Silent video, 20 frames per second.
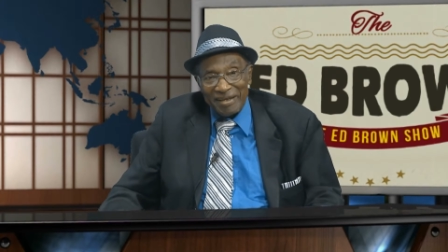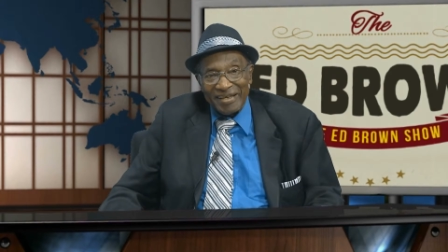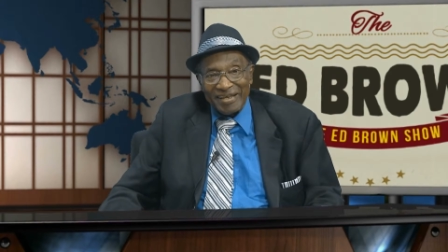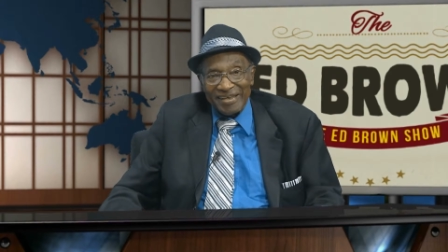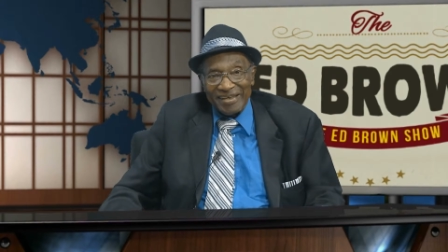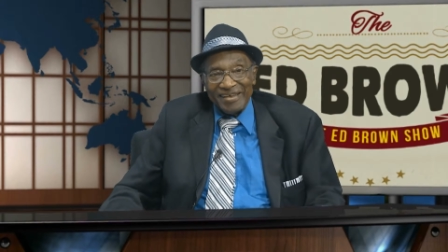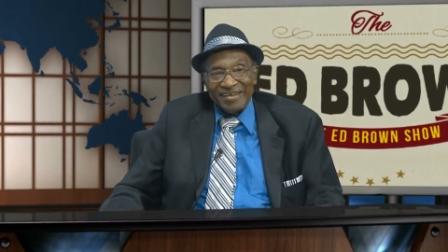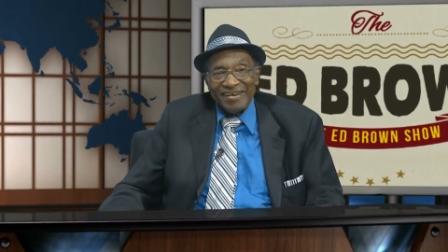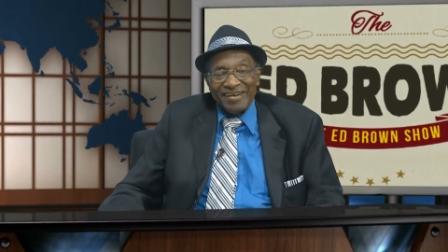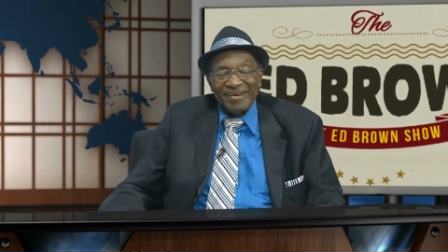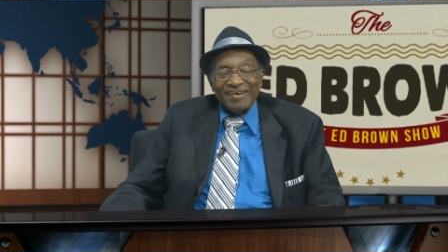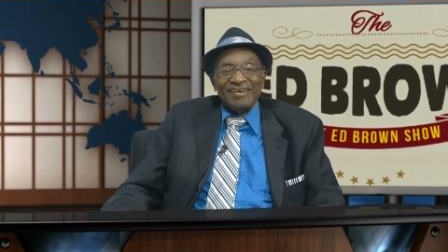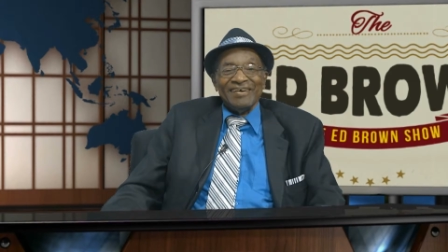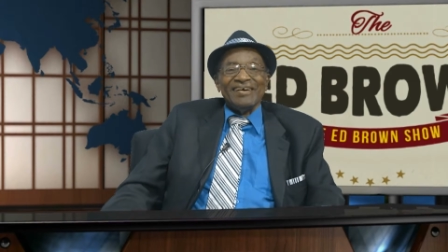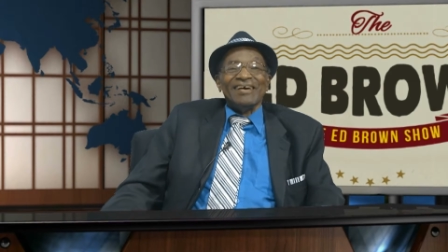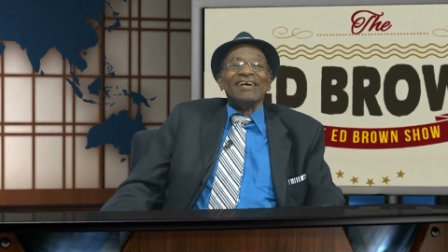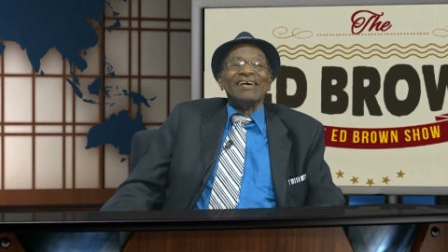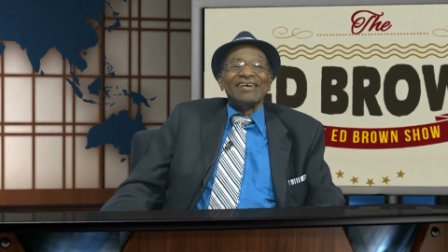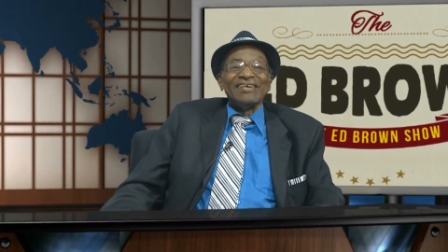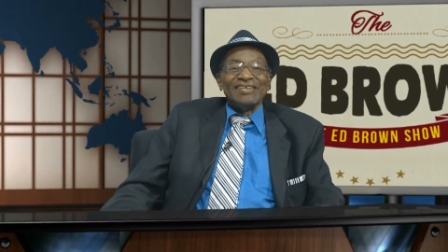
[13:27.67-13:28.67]
That's
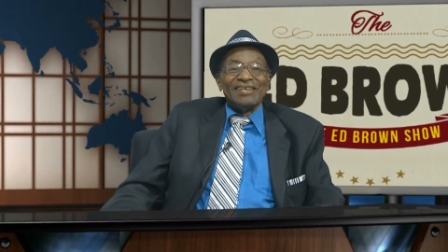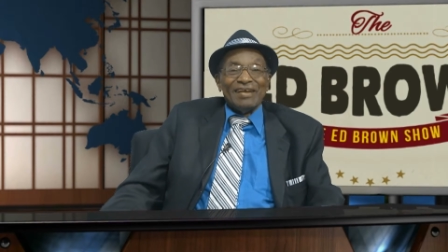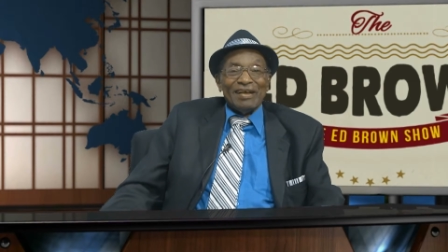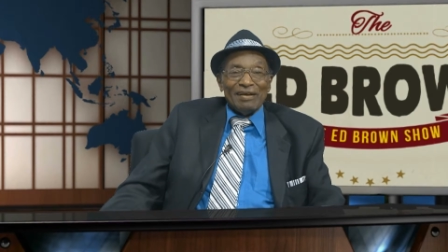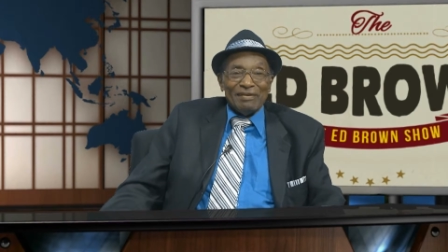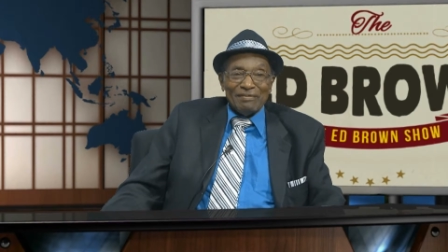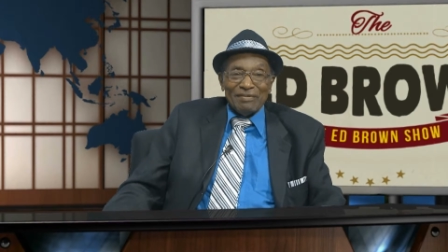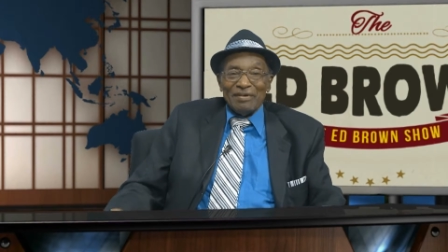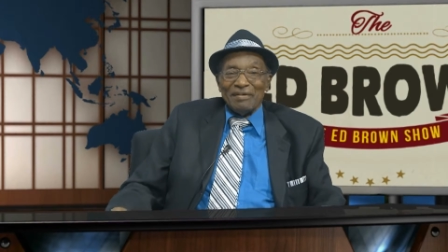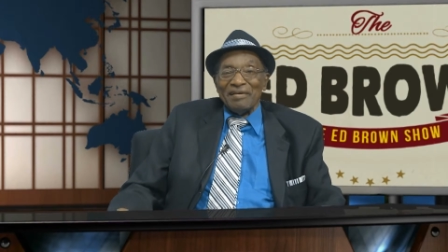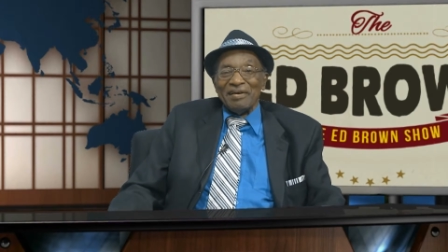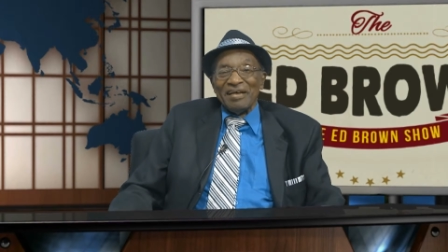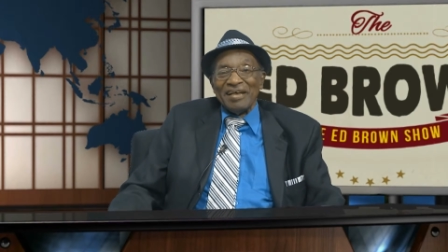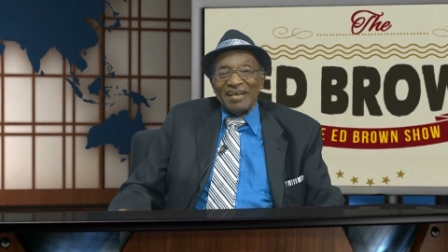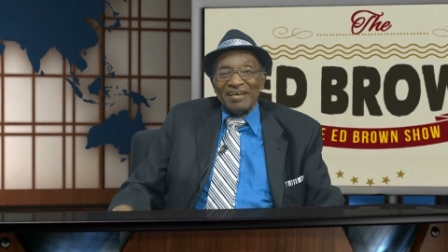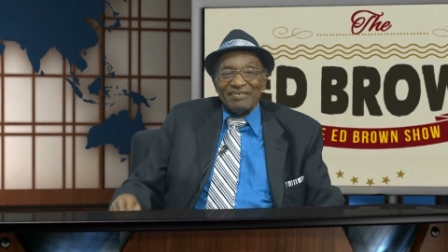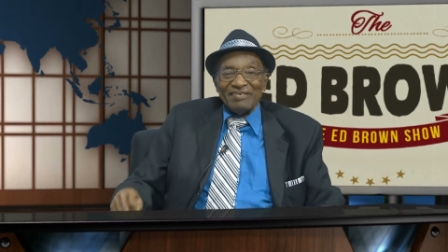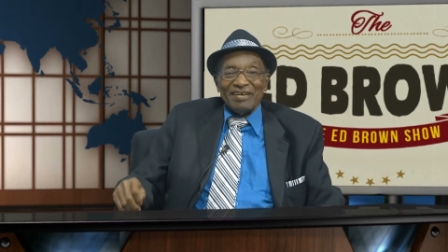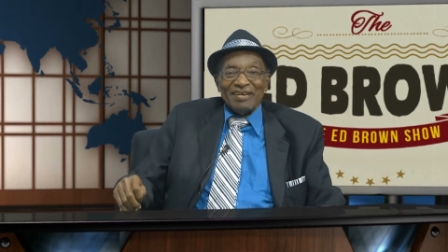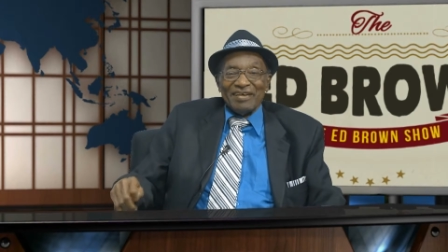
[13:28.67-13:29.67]
right. Well,
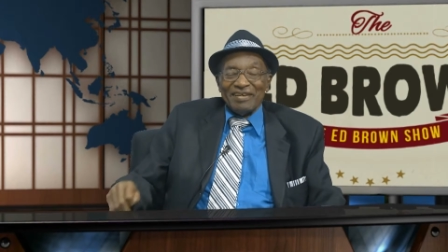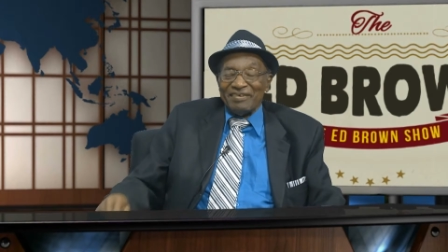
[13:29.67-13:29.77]
volunteerism,